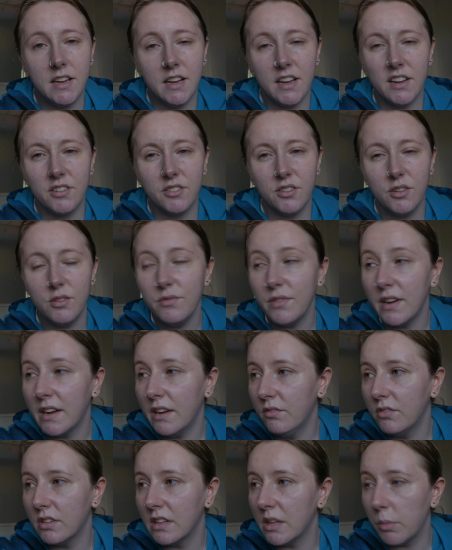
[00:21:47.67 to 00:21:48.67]
I don't know if I
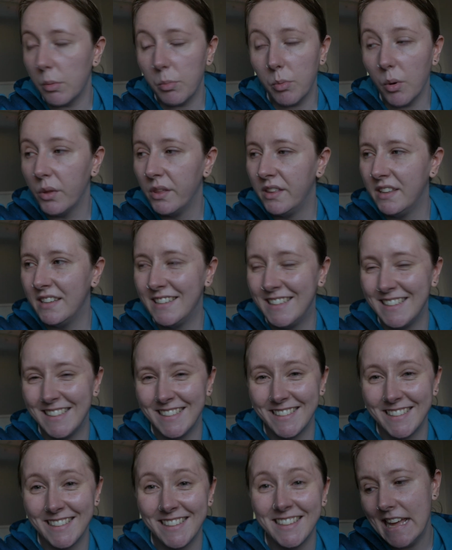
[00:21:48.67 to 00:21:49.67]
can really be
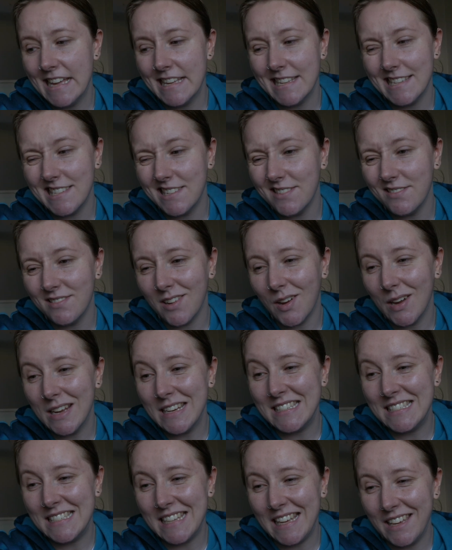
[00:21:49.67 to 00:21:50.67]
bothered. It's not
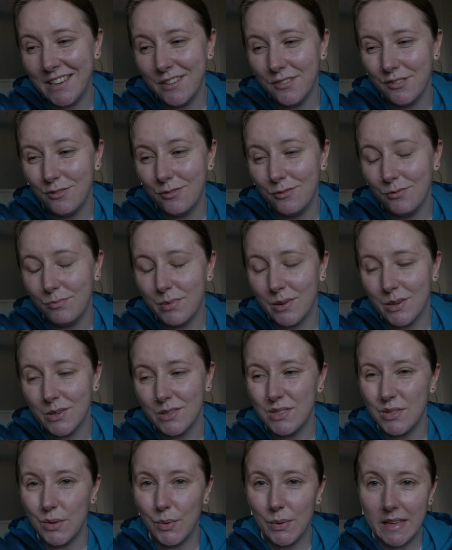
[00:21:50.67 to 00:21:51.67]
ideal, but
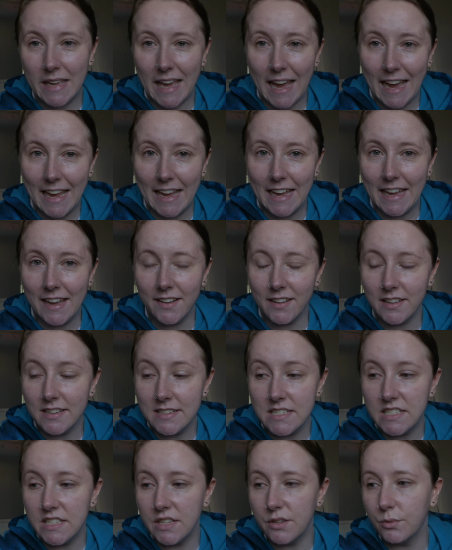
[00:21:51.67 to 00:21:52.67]
it's okay. I
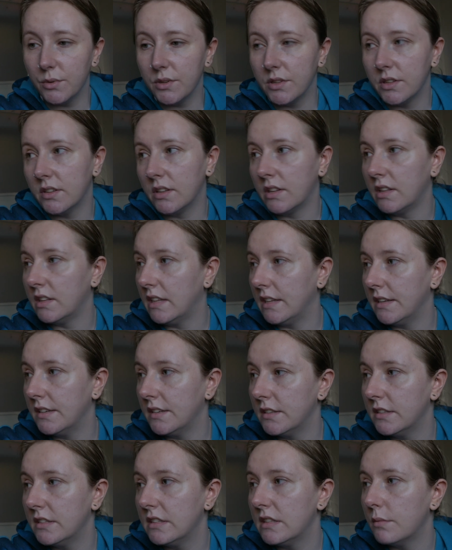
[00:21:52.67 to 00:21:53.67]
can deal with it. And
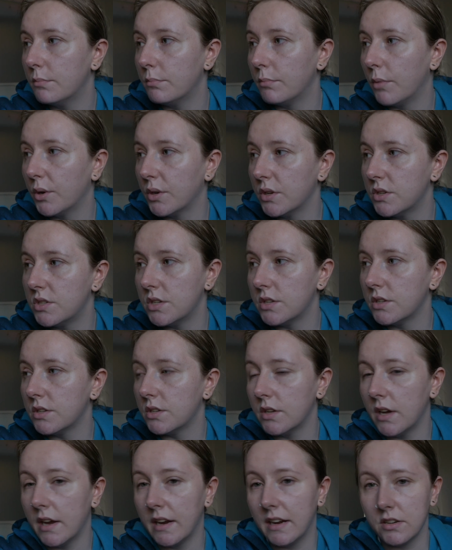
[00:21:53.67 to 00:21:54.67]
then the
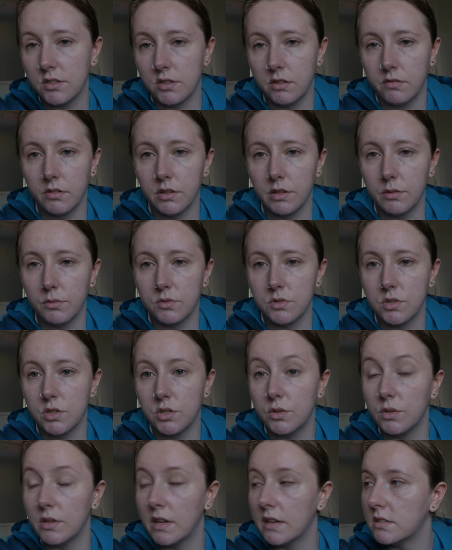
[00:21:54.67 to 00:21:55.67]
monitor, I actually really want to
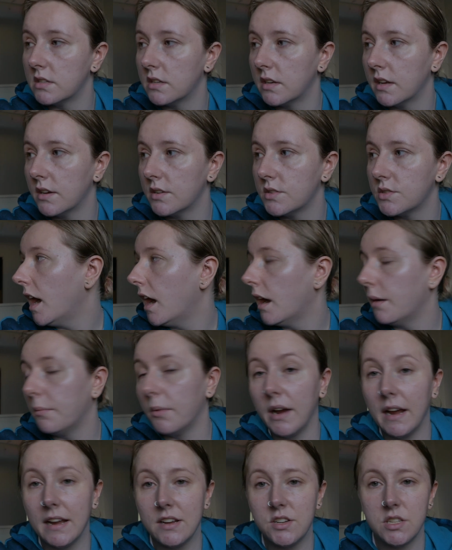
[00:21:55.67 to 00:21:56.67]
do that today. I
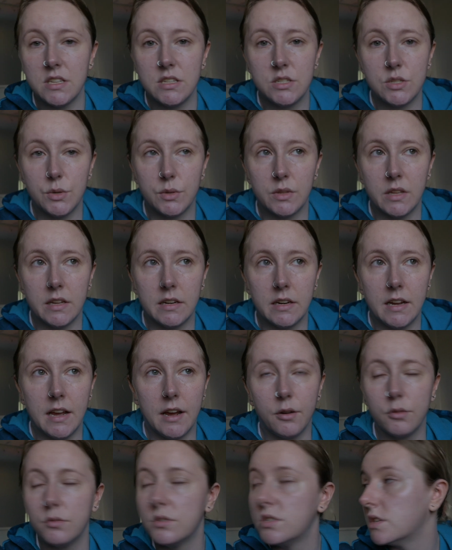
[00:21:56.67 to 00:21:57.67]
might actually do that
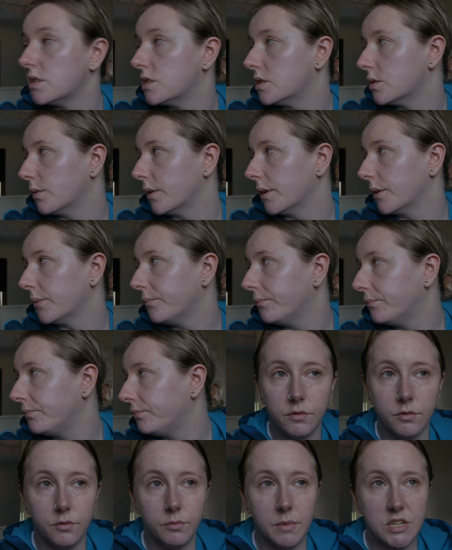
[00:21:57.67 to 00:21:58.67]
now. I was just doing
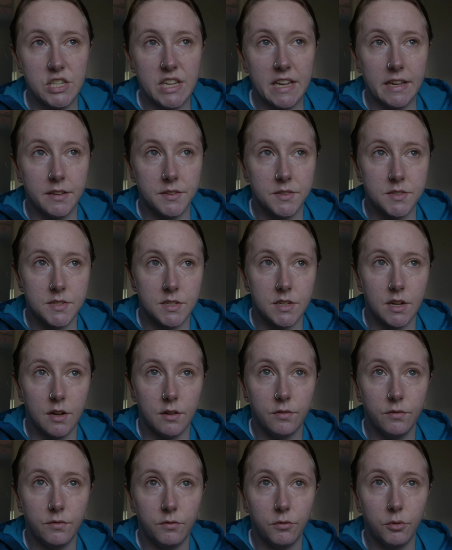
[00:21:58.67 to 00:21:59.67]
all my check-in
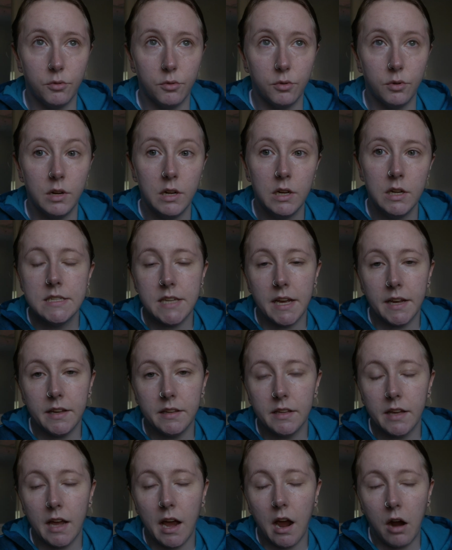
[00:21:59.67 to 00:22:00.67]
stuff for
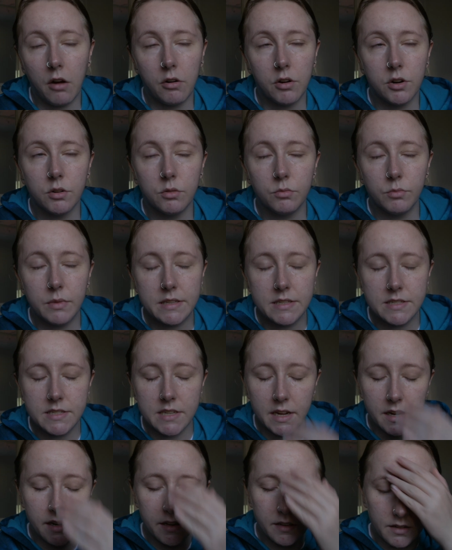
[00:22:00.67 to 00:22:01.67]
taking the car in on
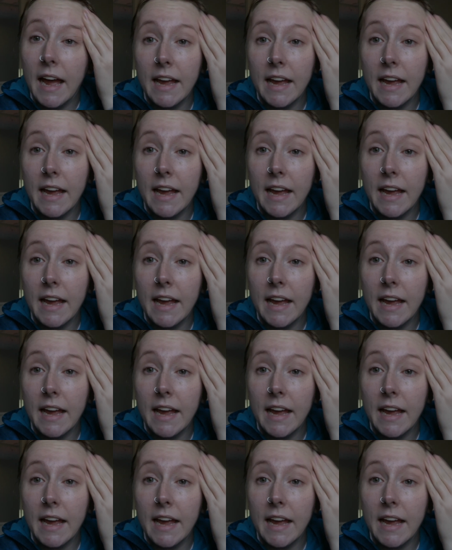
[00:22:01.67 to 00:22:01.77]
Wednesday.